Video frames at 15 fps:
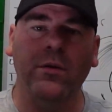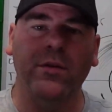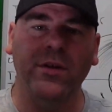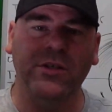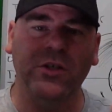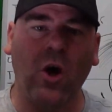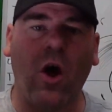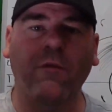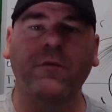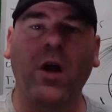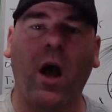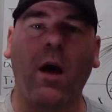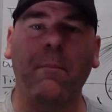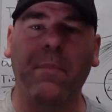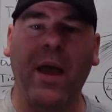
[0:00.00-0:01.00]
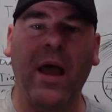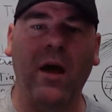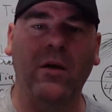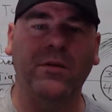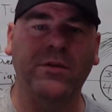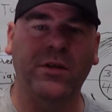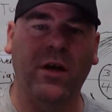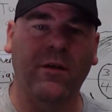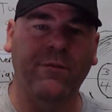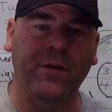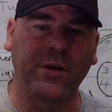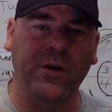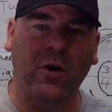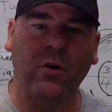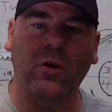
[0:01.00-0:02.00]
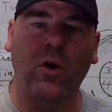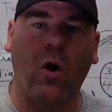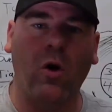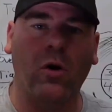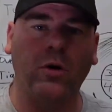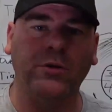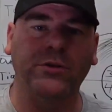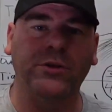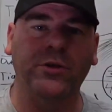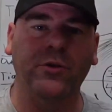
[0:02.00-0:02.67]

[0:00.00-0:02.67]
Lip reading: the soft compounds of the dirt cars